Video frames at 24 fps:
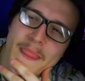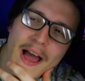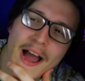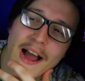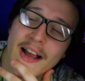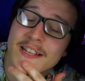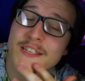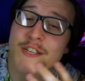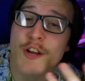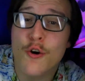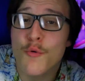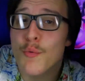
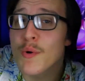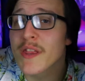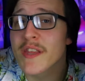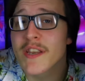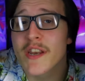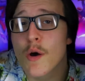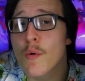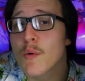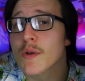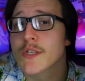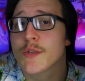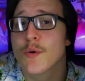I don't really
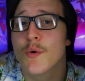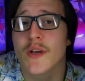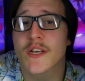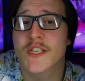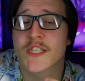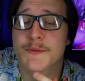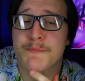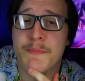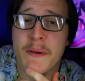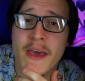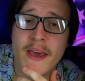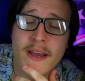know what to
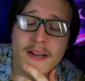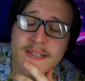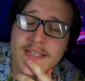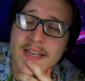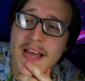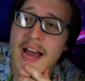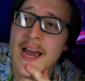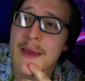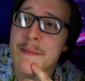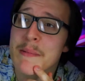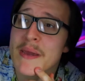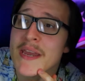expect.
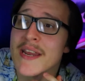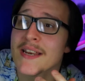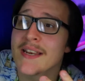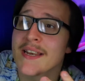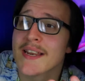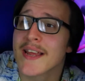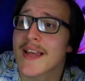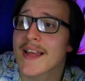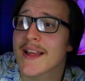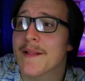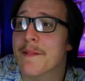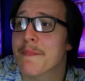I
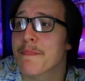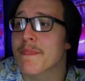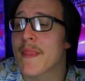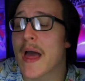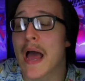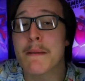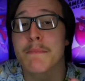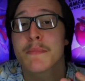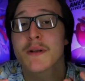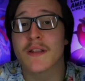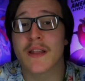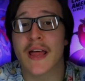mean,
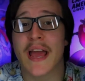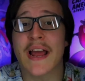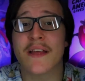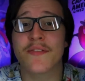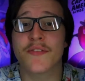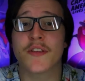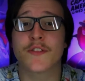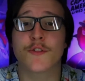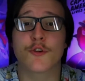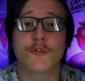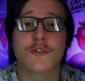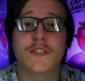I'm glad
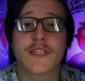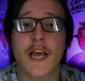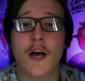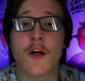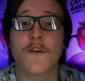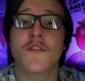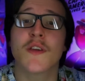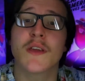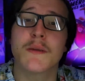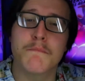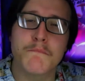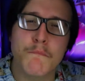that they're
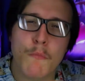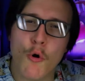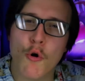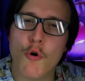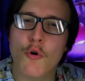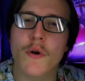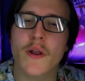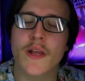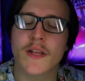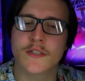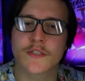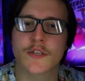delving
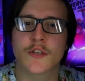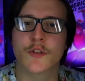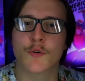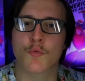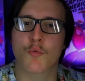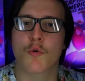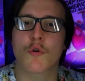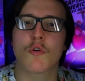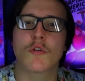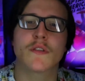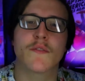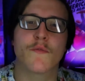more into the
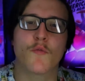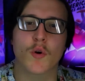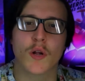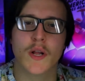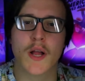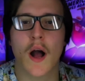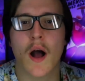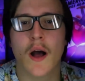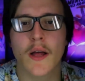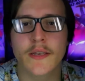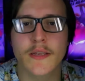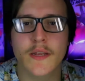world of
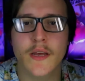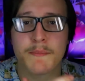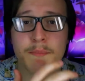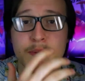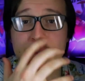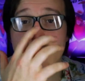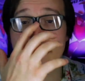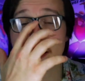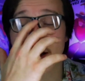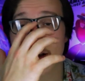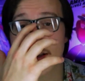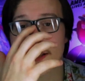Wakanda
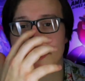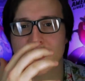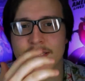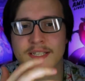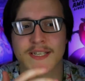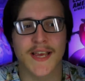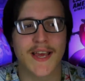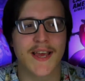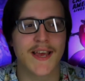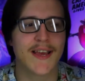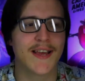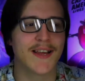because
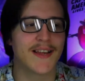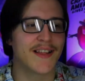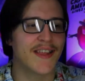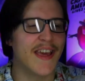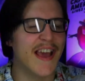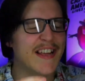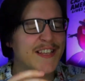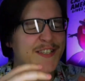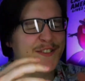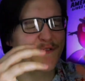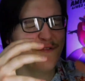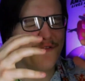
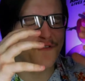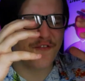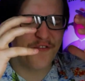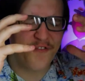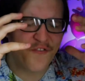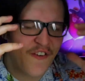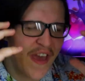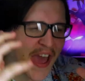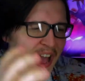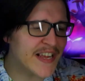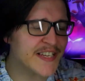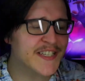It's
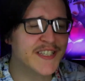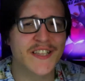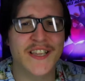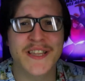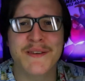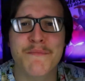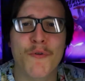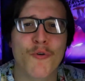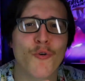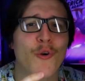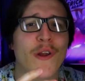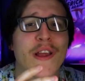vastly
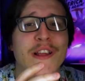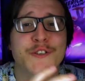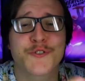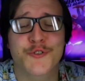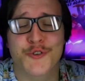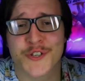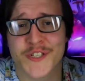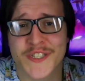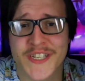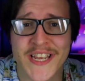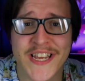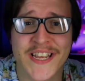more
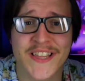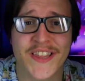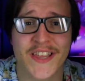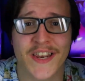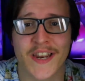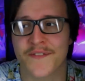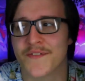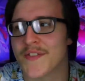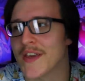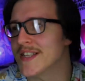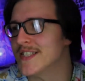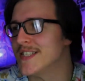interesting than
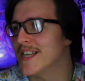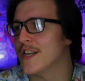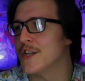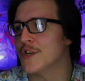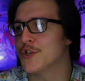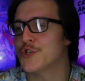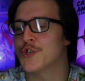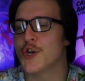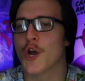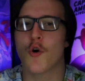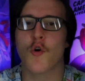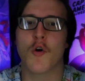if they did a
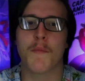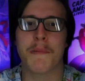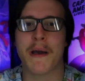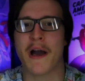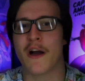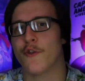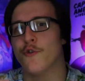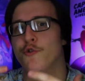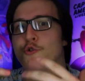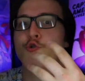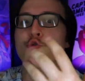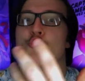show
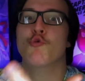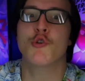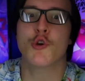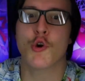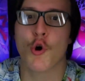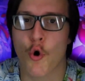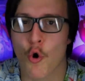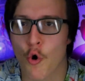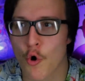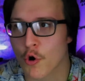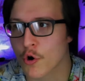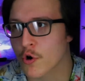about New
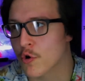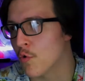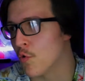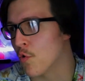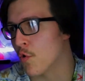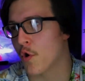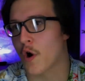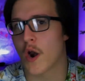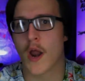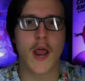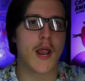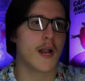York
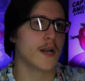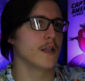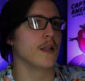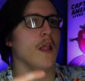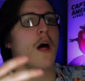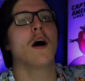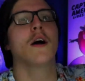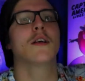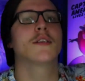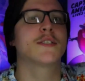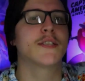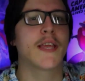or
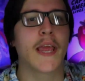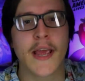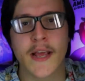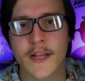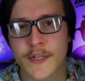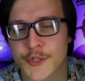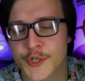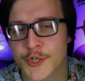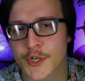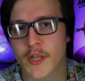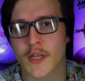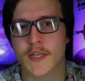Los
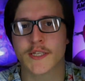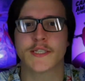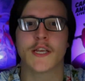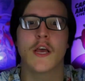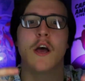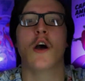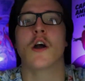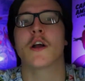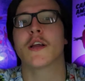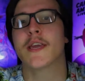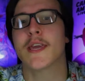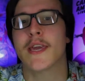Angeles
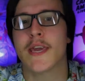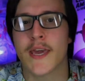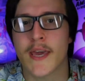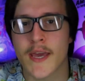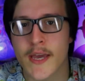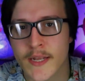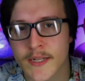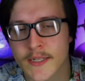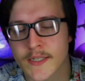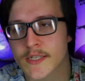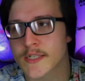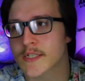
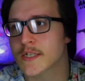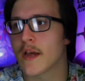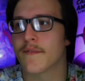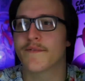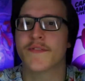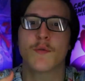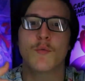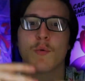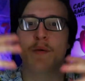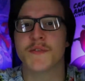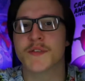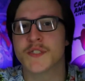again, stuff
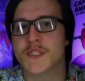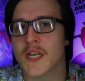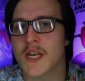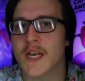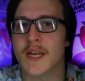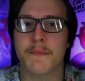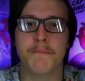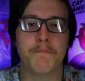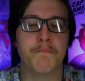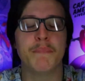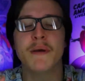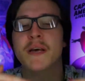that we've
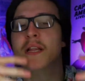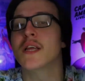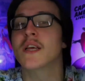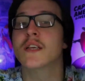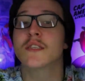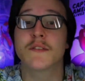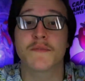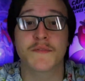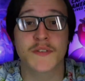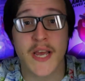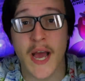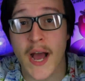seen
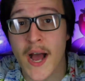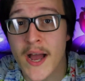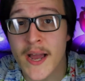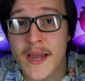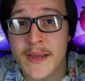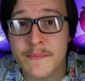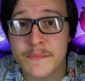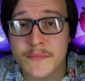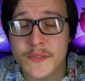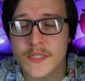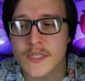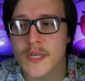billions of
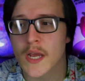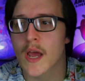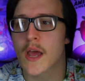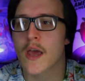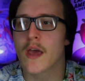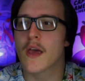times.